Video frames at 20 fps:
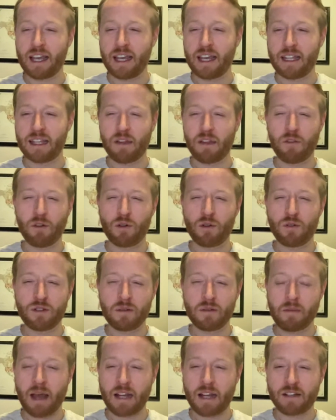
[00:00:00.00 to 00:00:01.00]
and
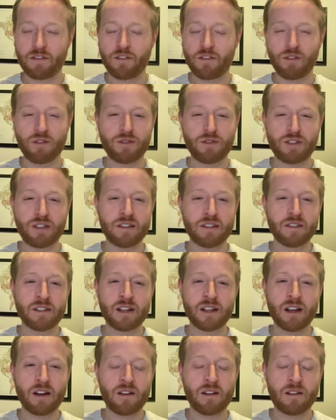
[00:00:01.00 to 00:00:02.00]
Leverkusen match a few seasons
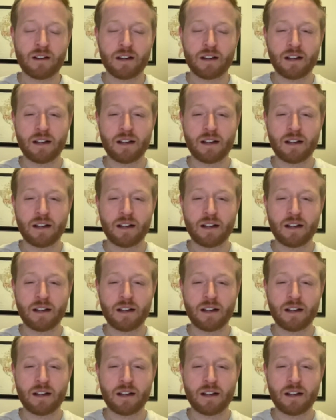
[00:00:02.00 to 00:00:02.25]
ago.